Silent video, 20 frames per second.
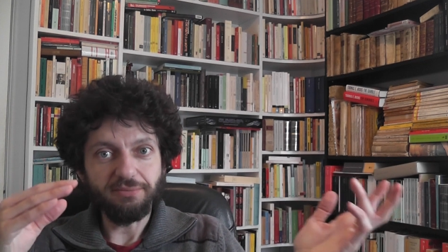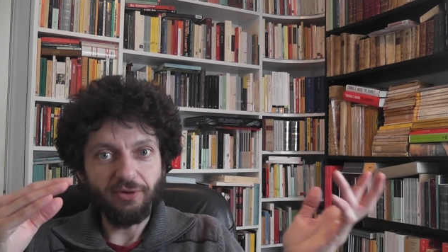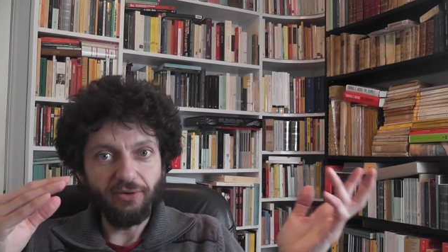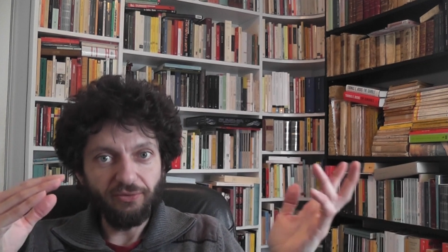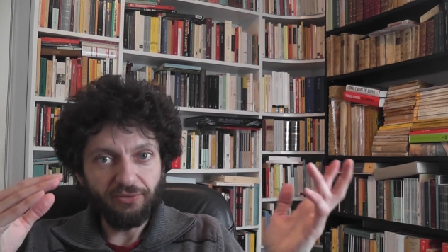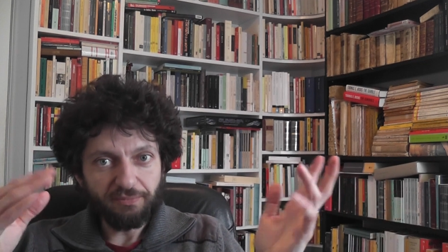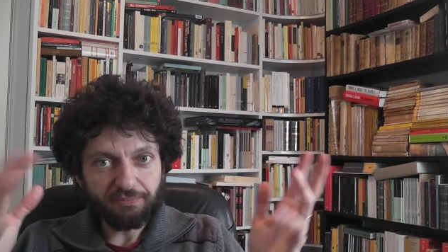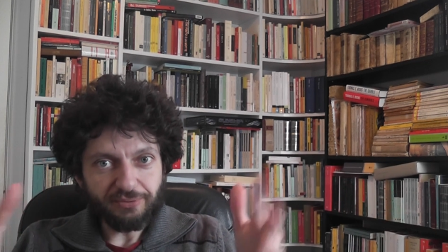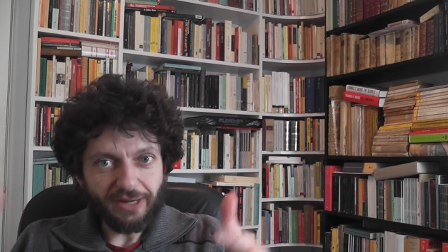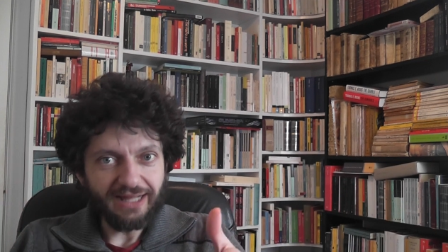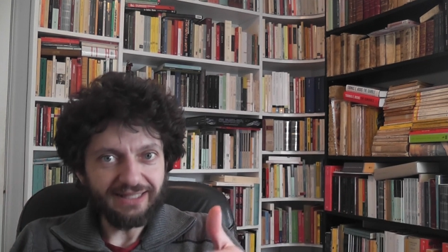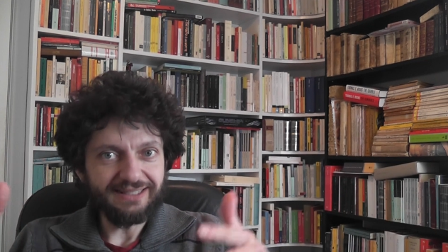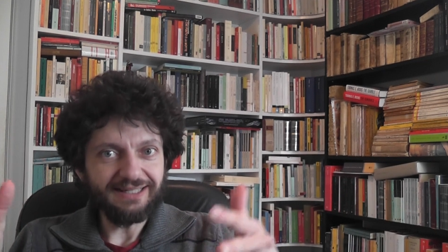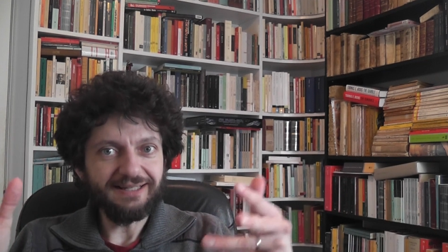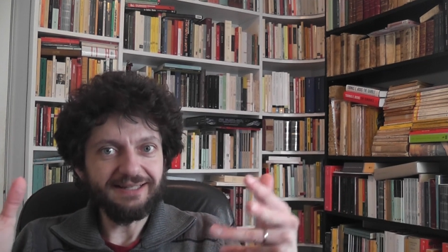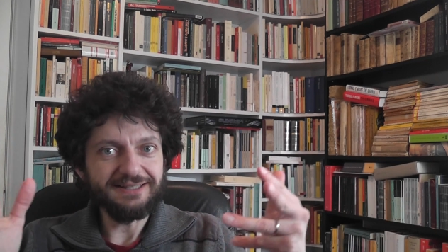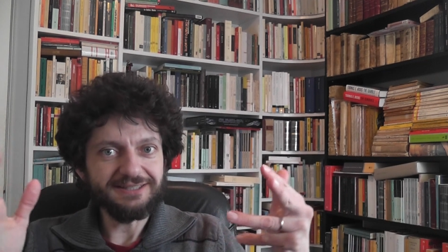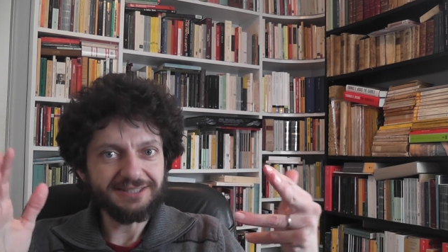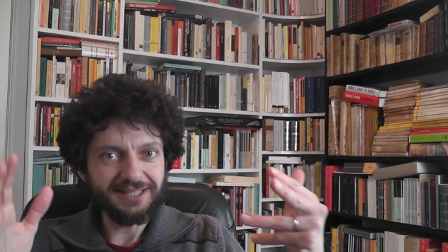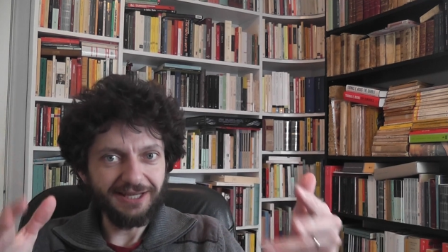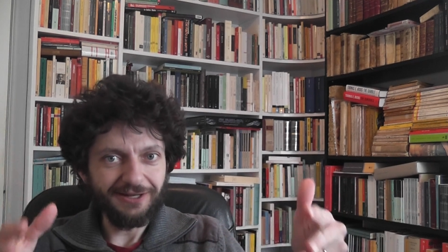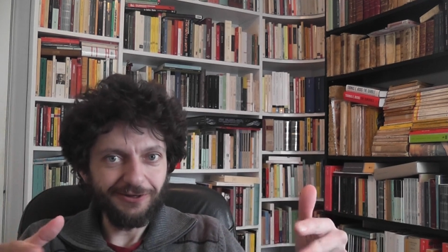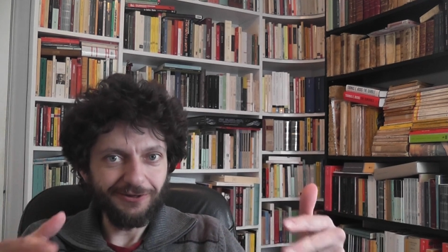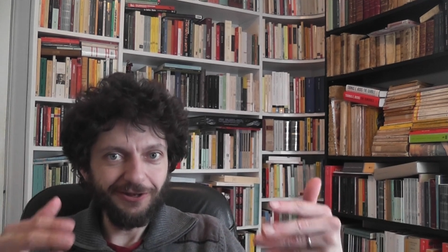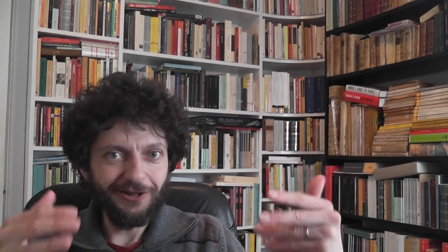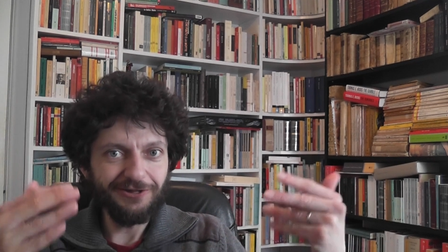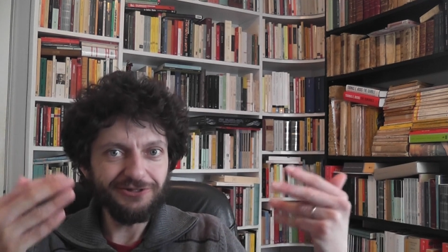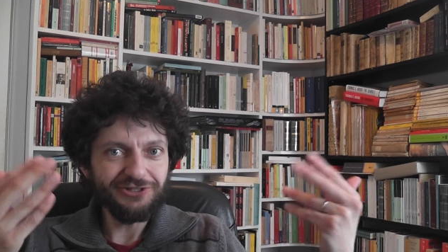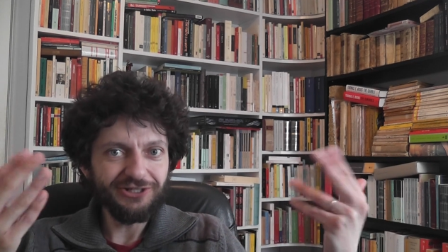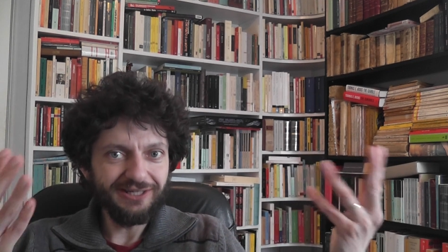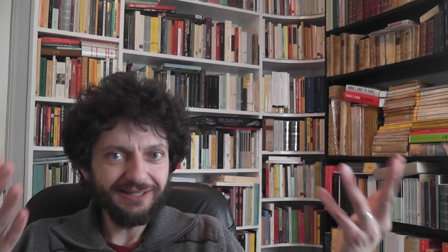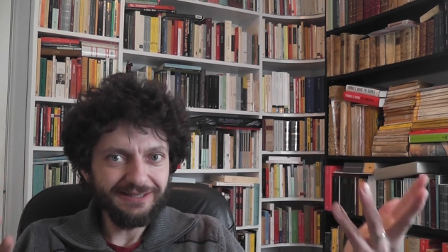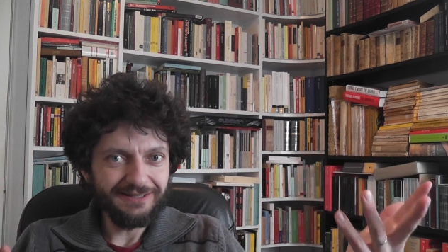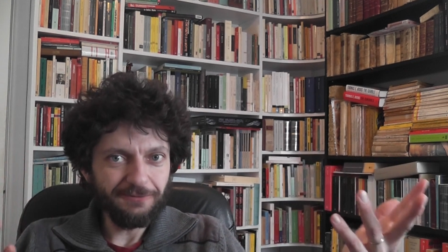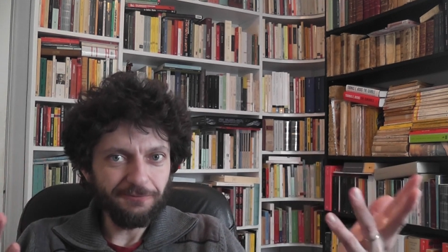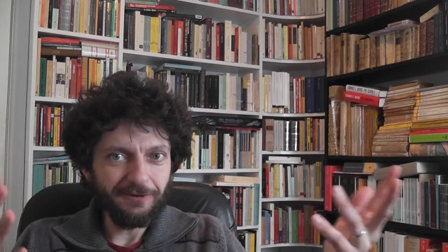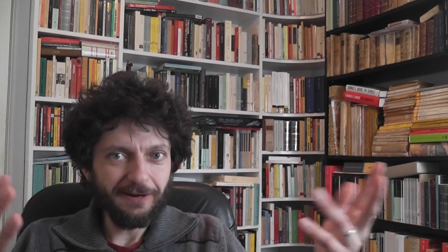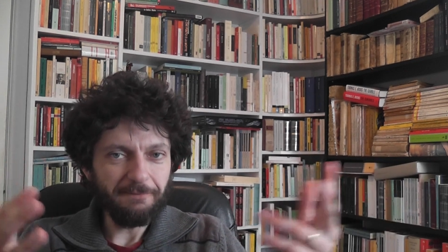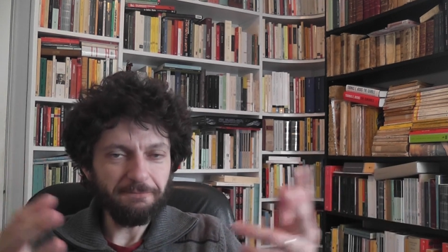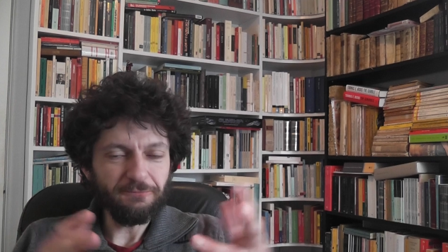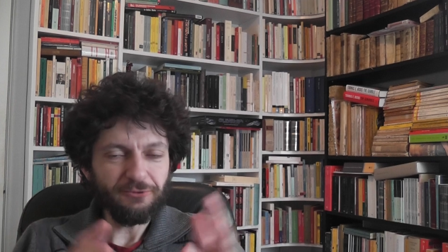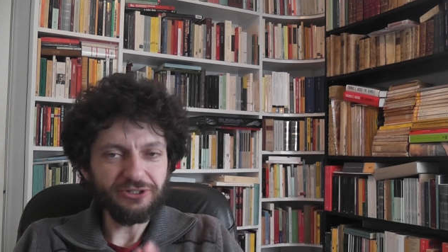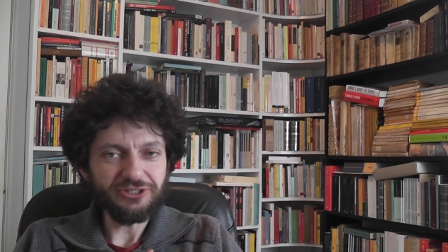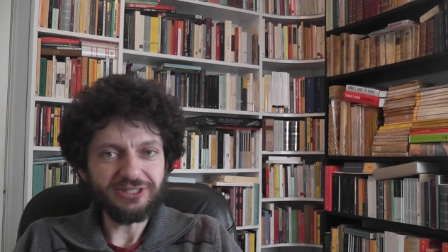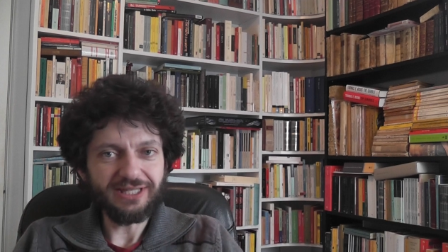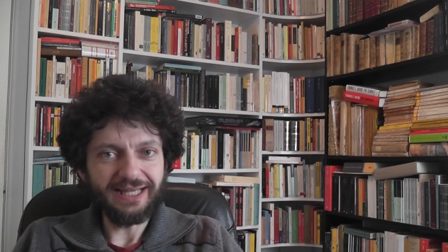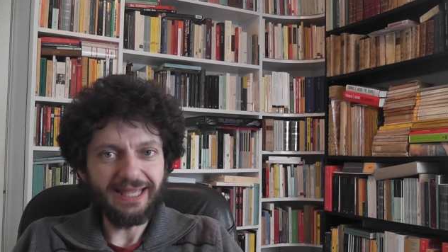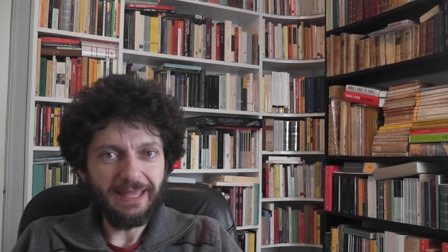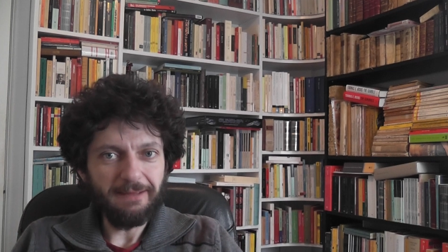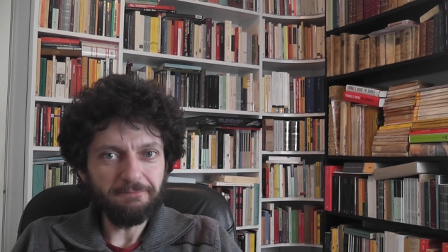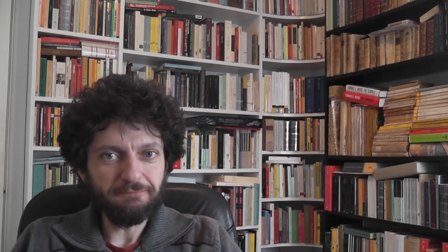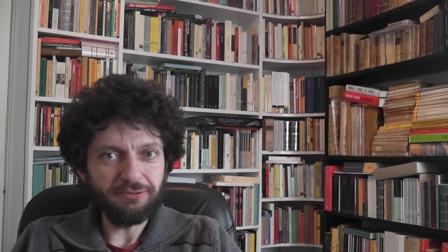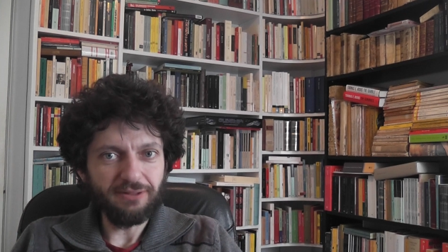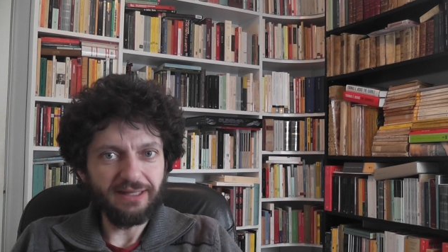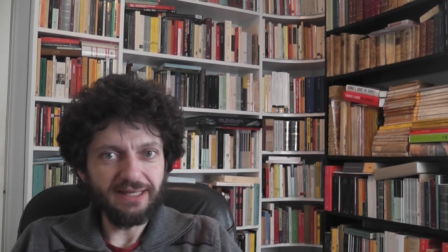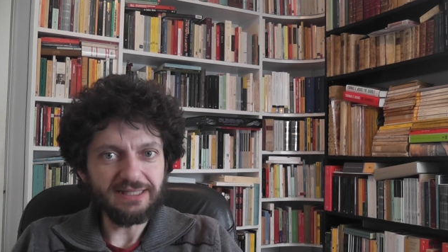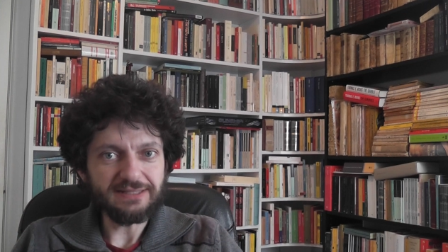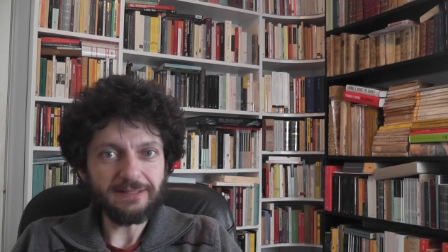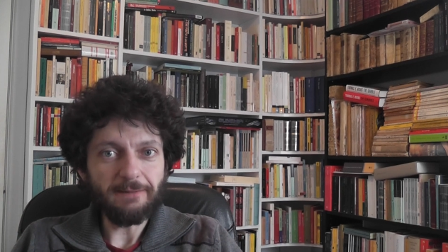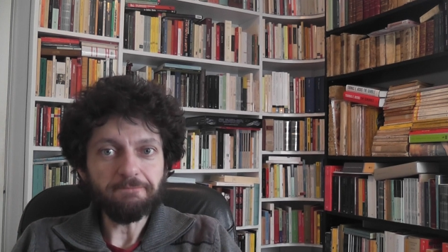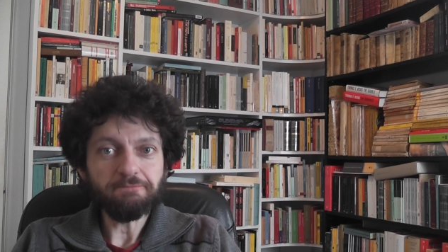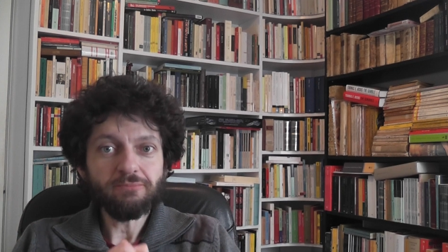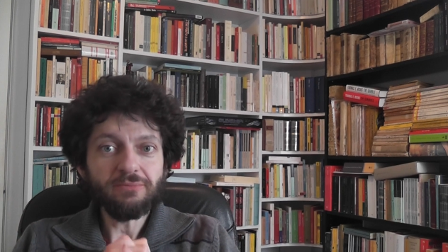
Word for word: both practically and psychologically the way in which the game plays.